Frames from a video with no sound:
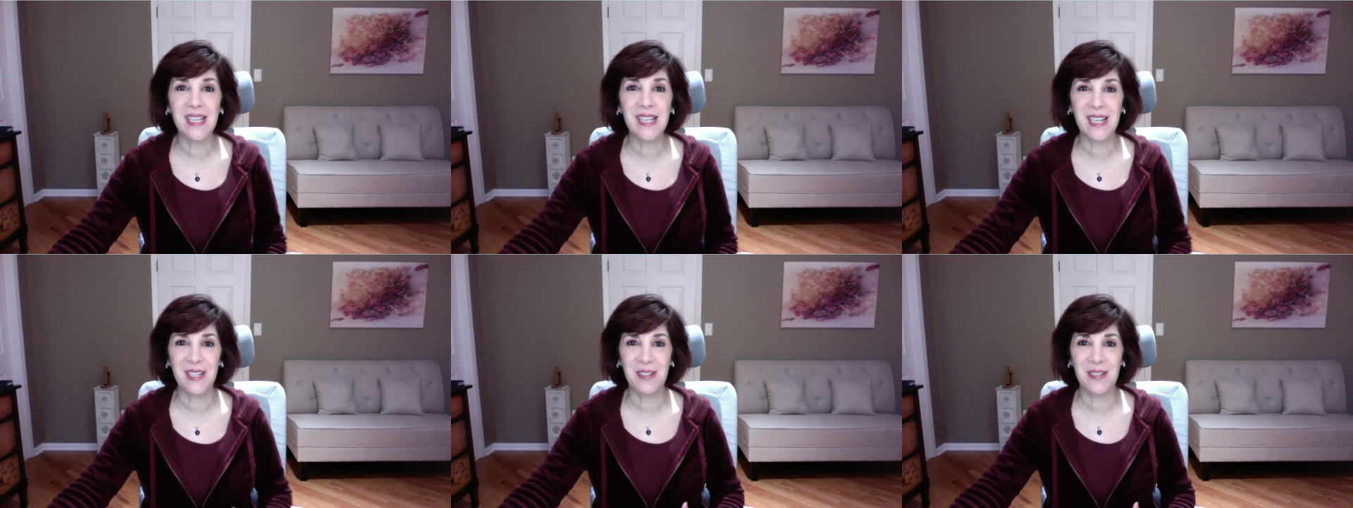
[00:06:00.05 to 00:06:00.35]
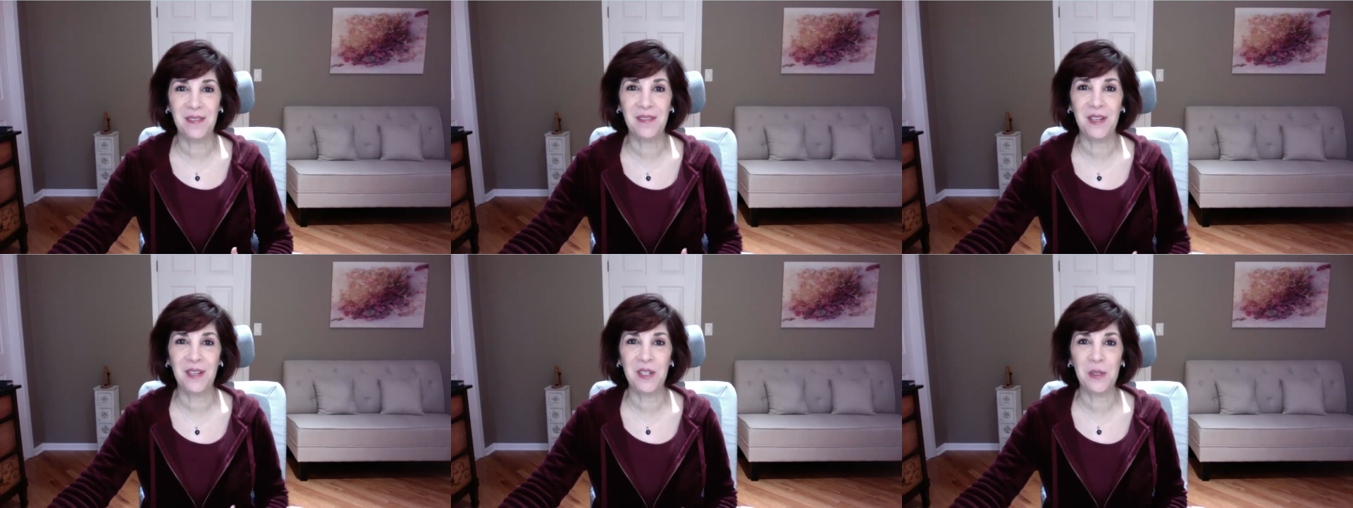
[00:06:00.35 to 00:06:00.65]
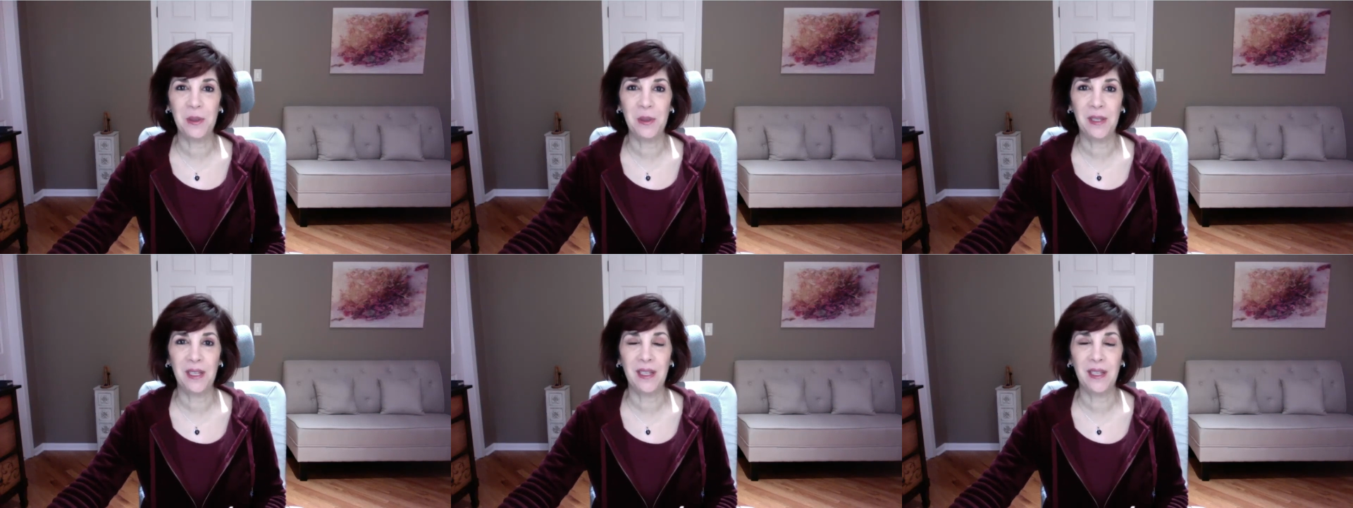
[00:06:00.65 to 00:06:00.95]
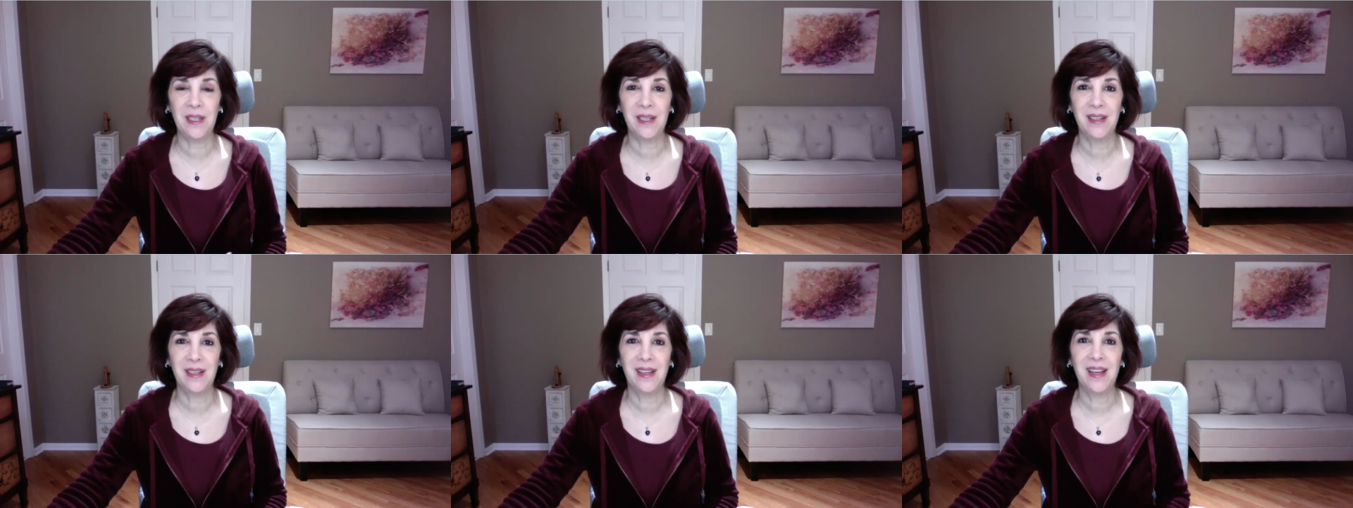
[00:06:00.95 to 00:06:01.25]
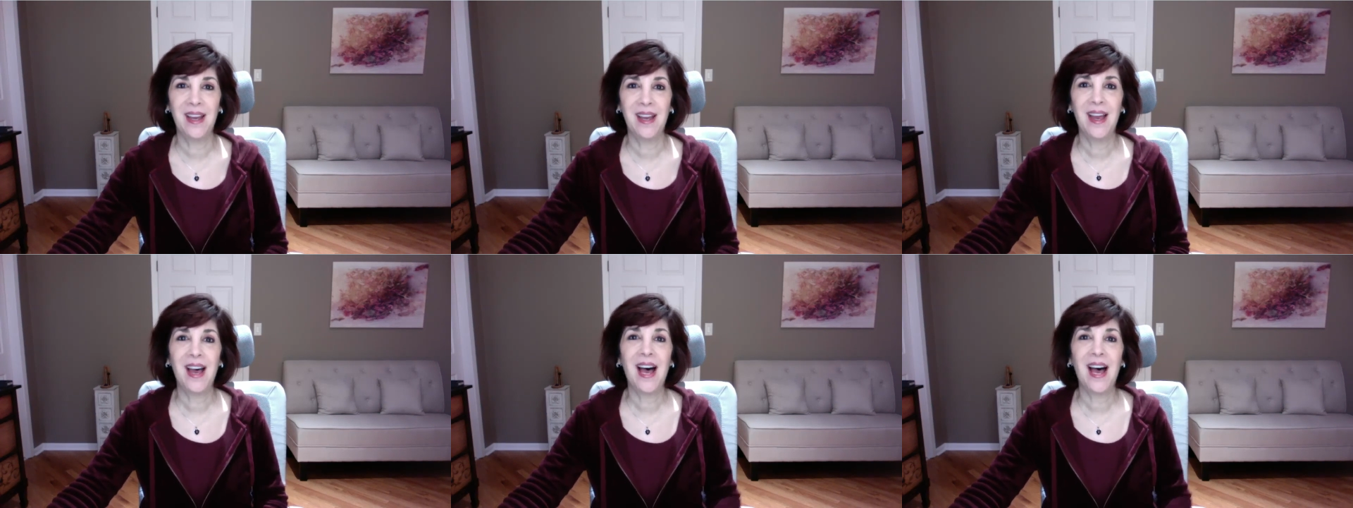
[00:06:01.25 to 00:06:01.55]
individually,
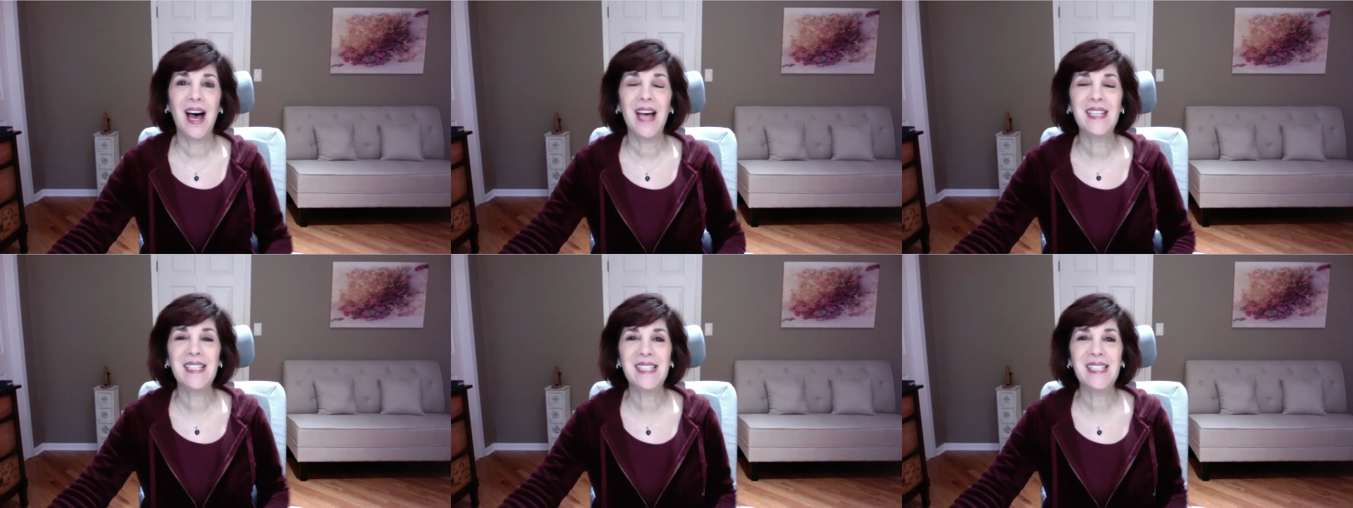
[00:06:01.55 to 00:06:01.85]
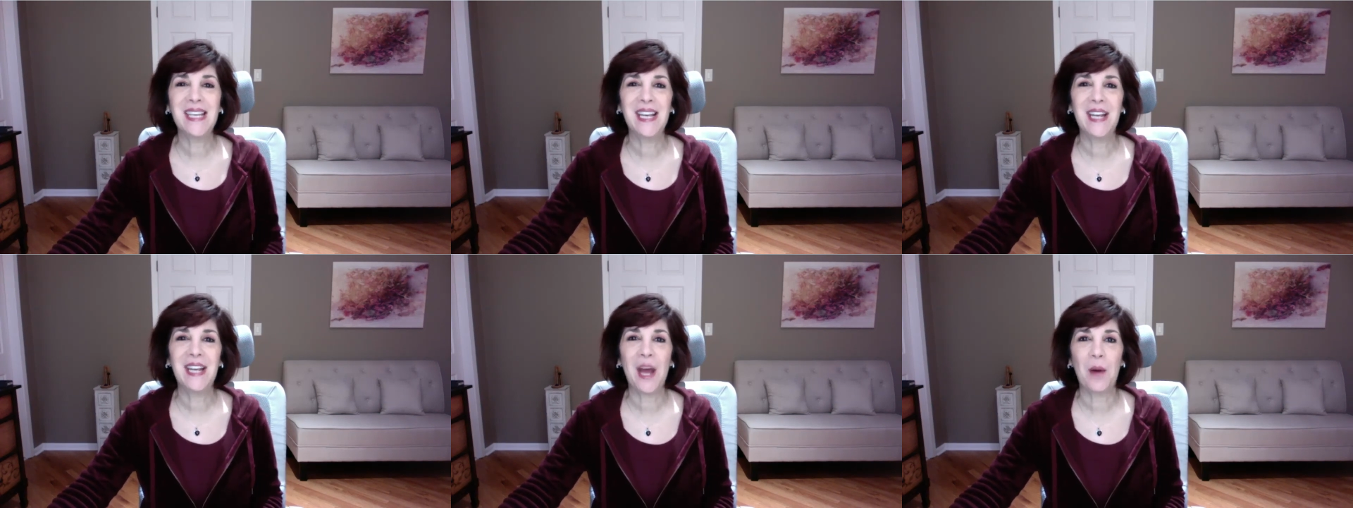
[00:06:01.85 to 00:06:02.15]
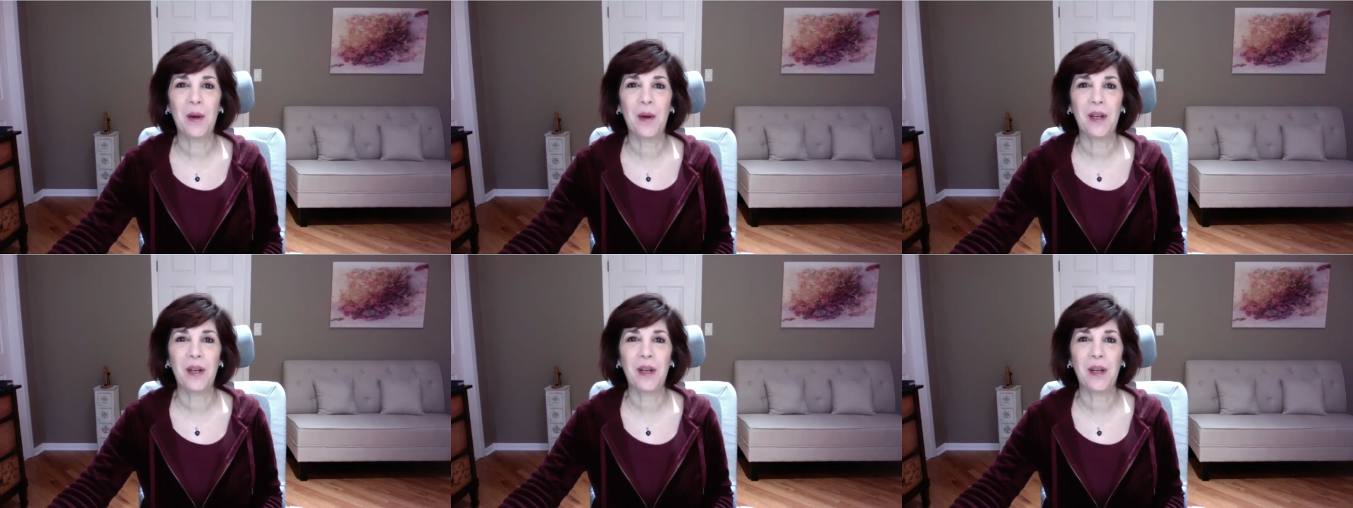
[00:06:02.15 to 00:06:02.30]
us in our